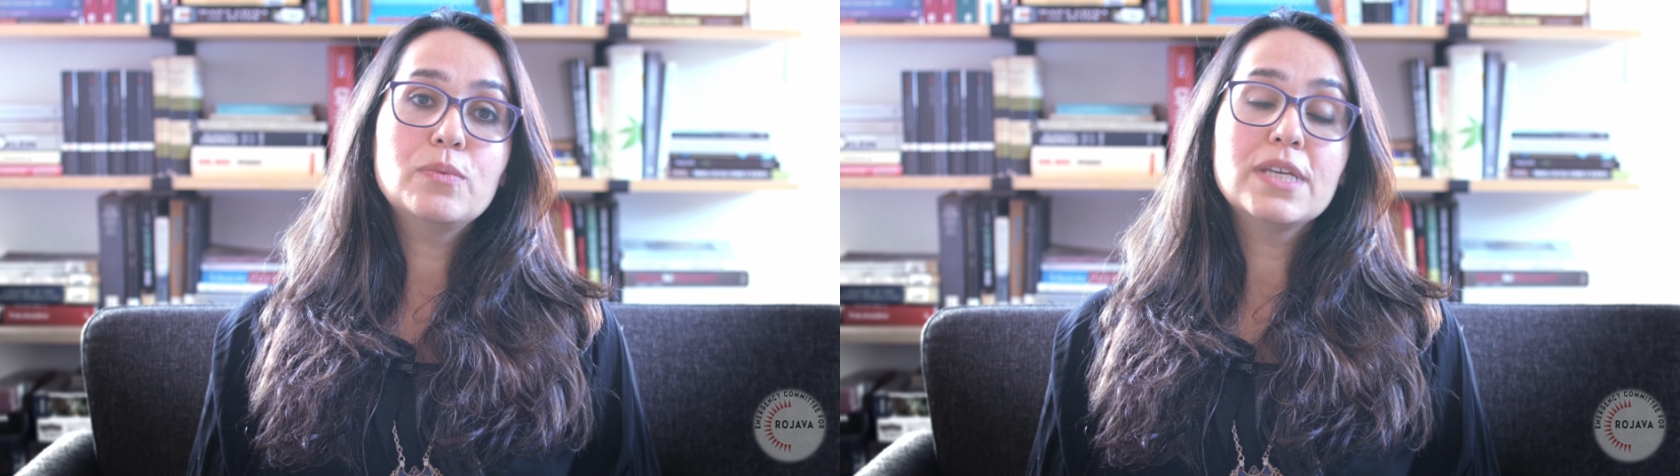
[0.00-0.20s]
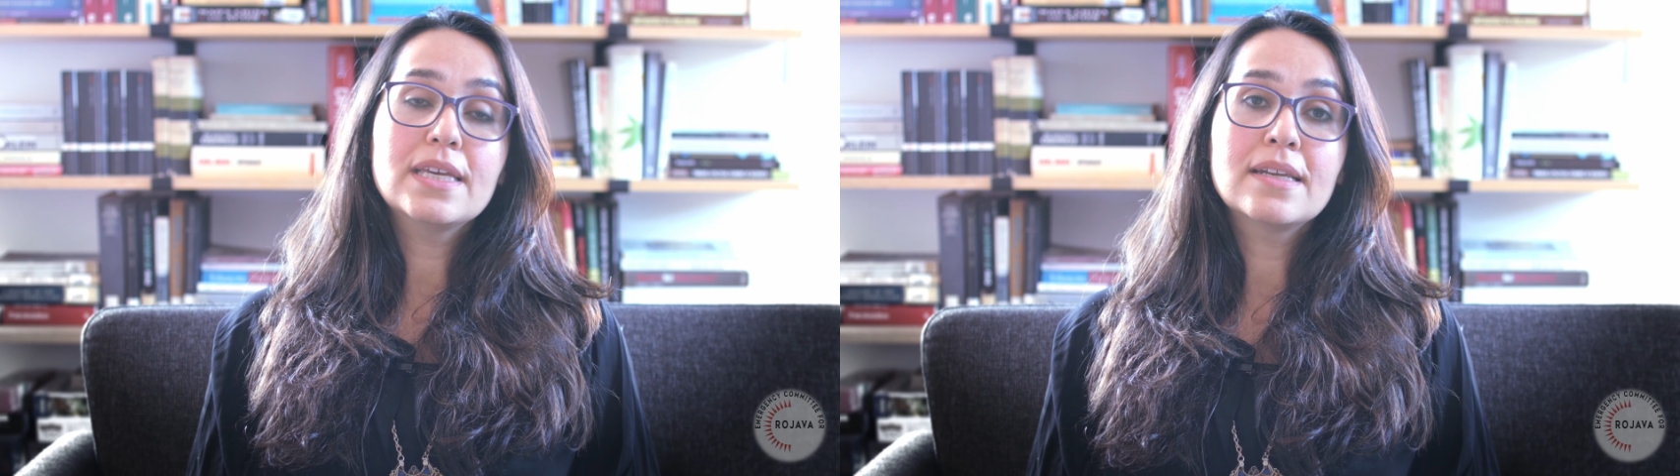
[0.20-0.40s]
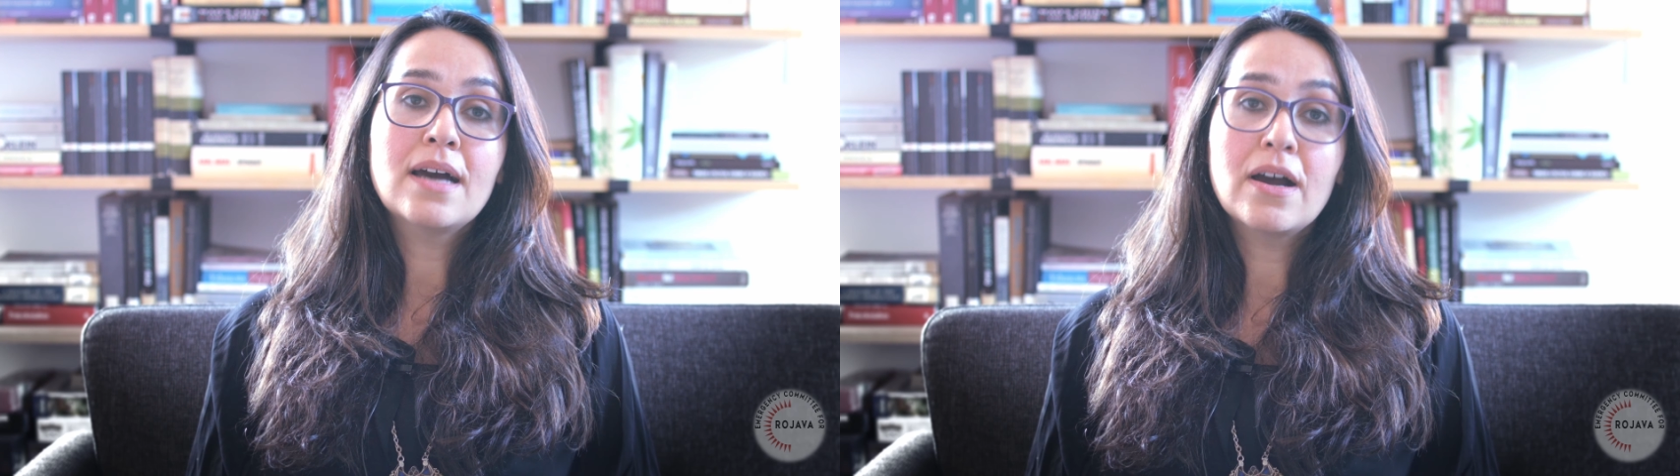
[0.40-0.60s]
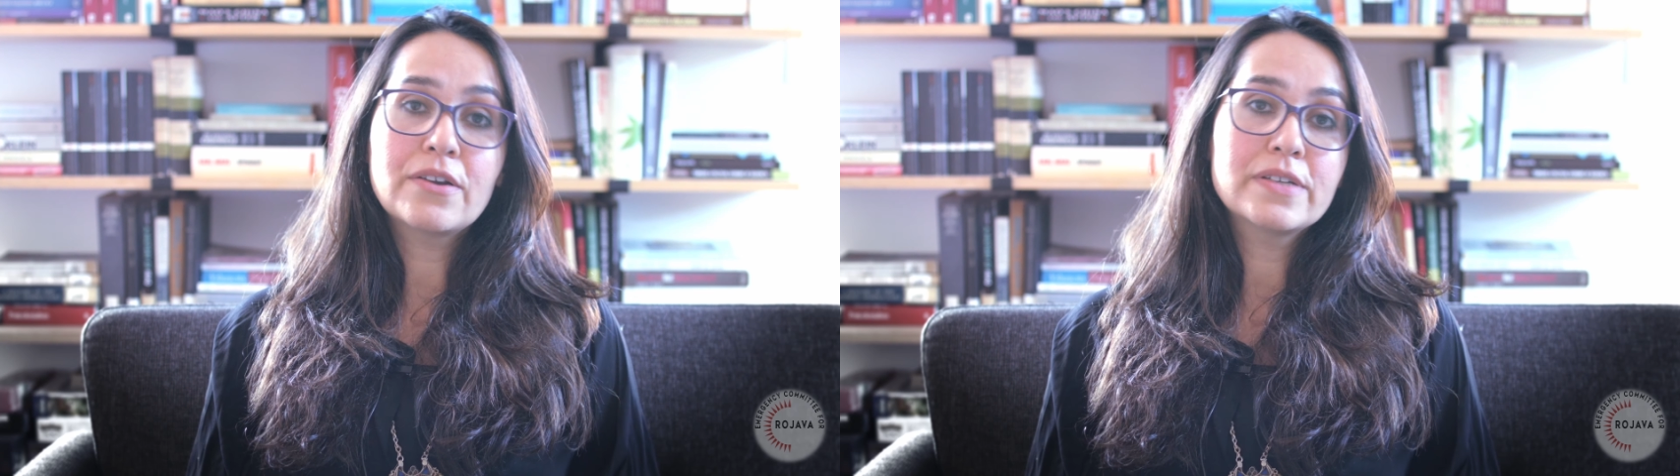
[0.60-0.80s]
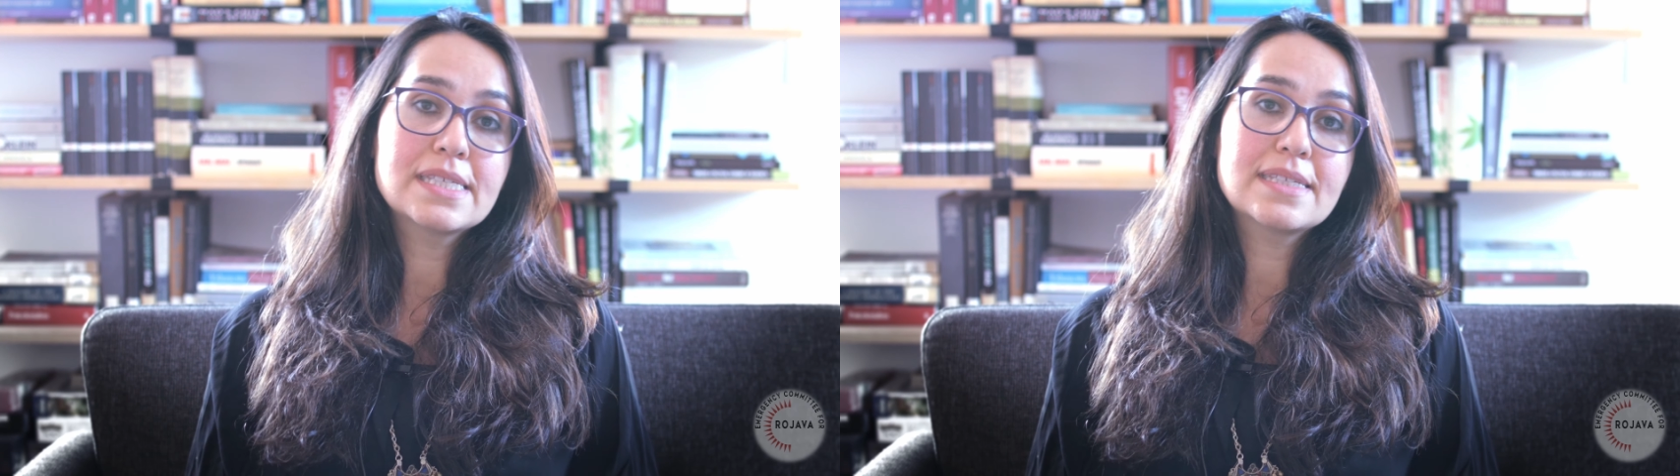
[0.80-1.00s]
we can
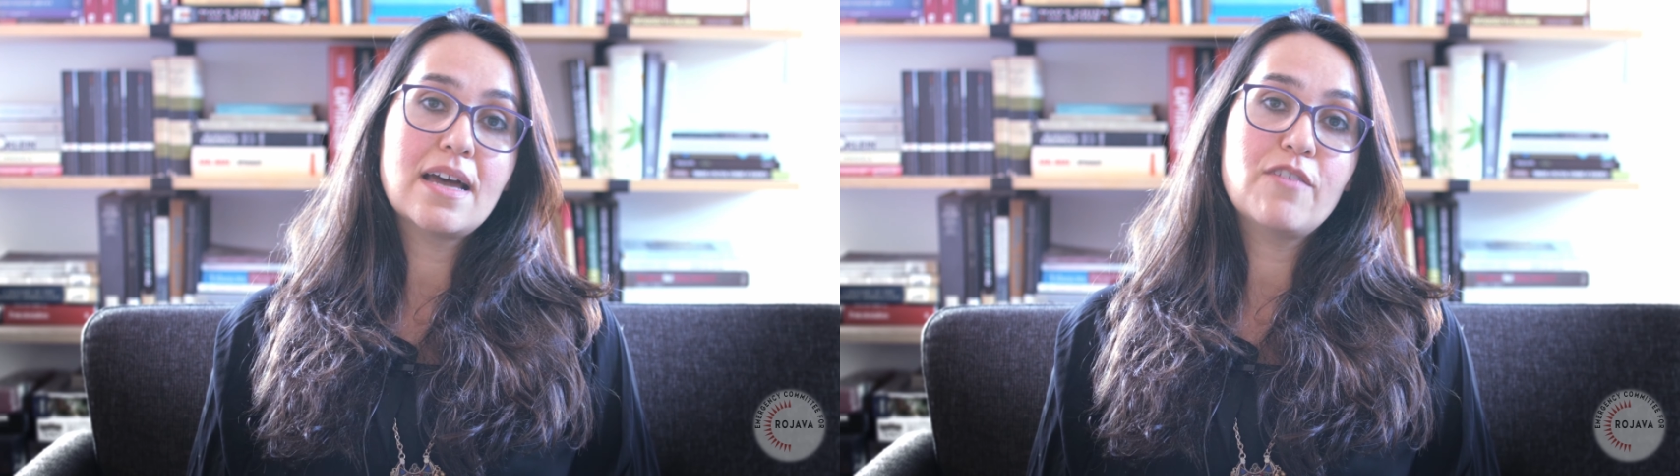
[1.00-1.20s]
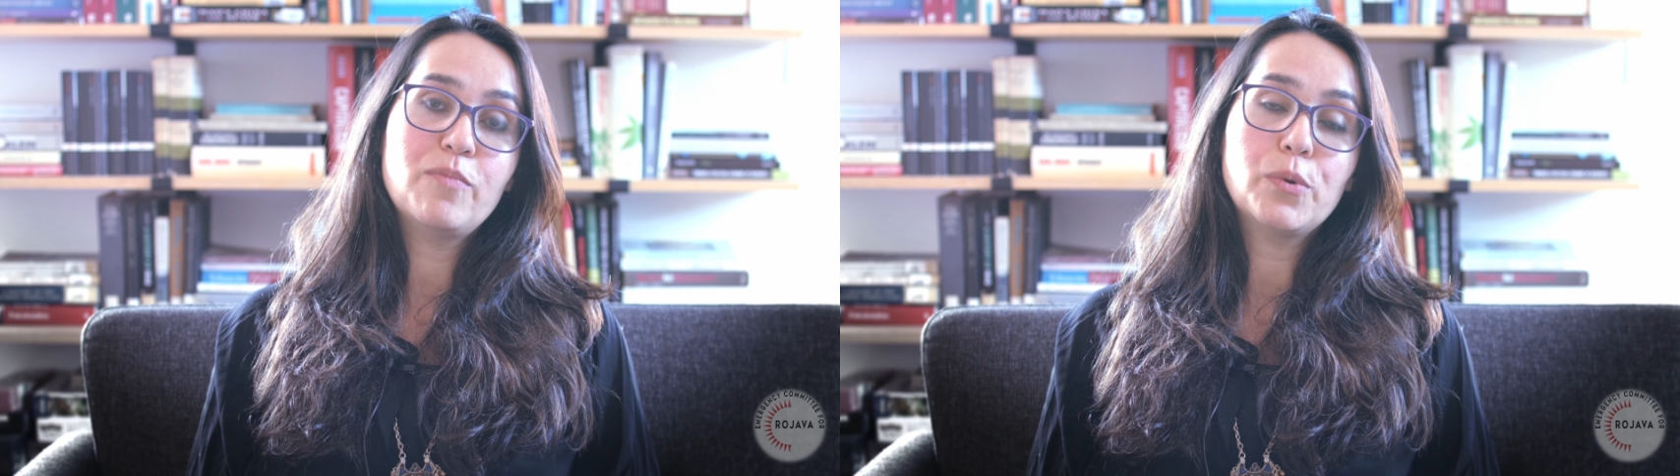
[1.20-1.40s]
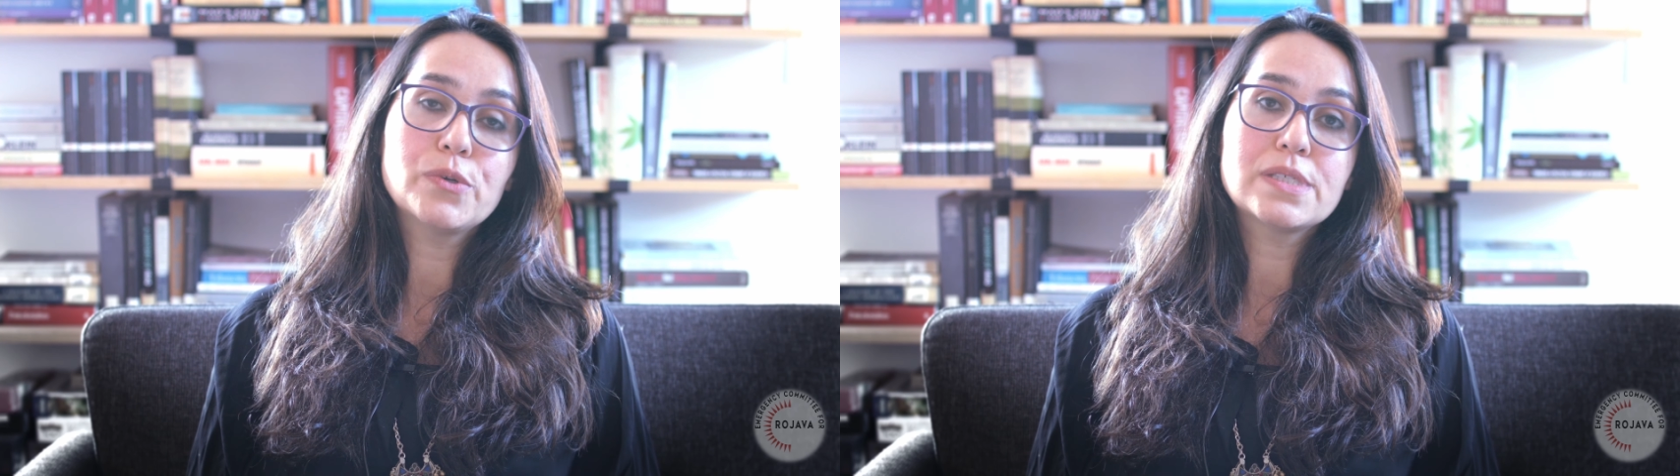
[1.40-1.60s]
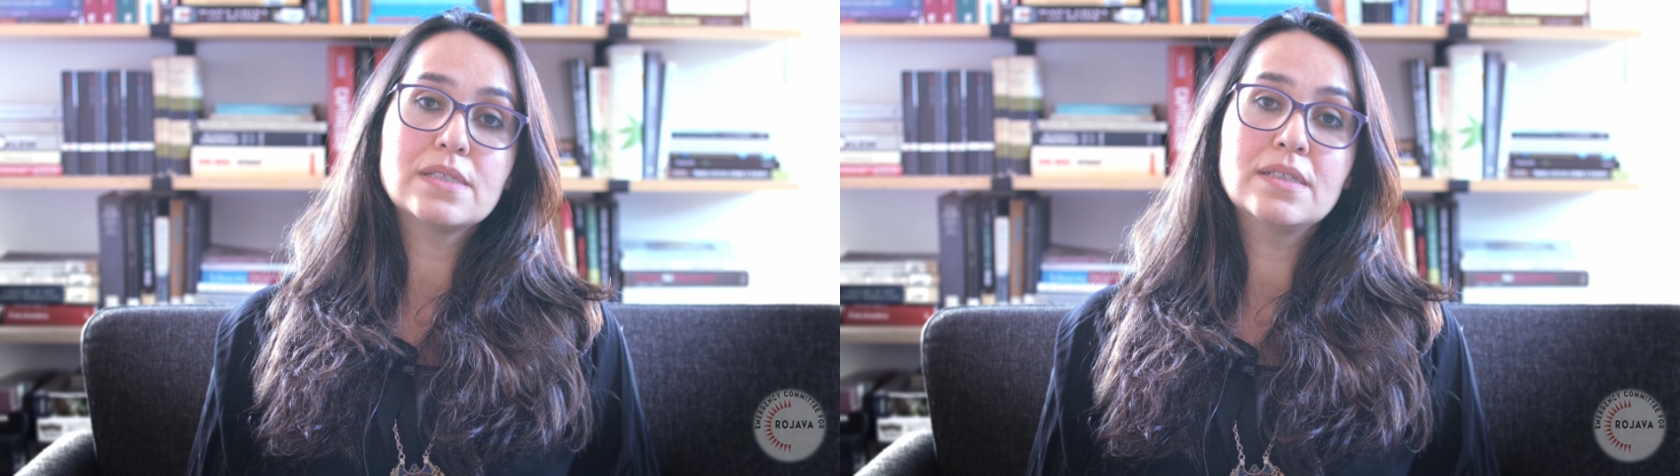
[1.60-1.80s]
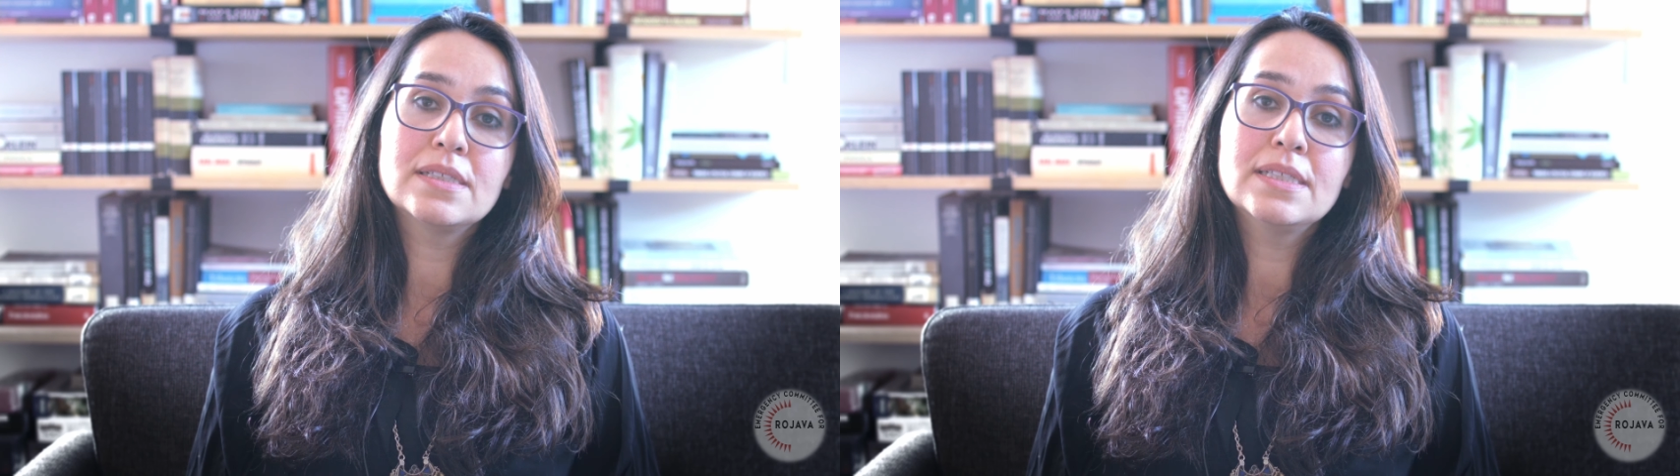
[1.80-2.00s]
hire a staff
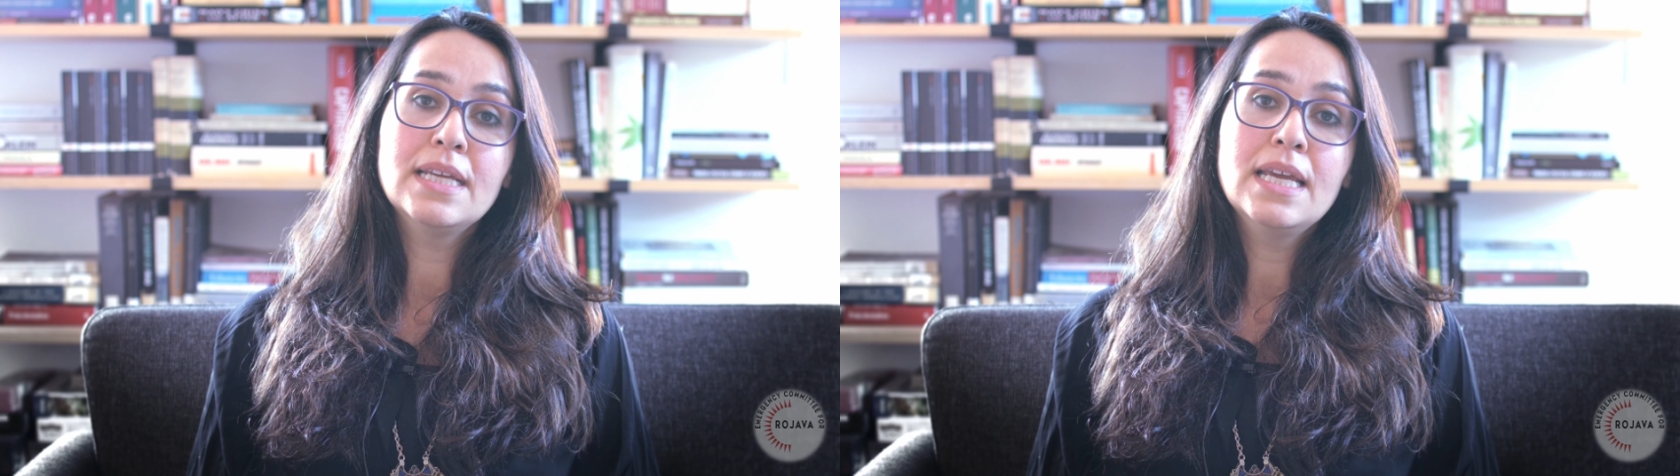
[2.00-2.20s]
person,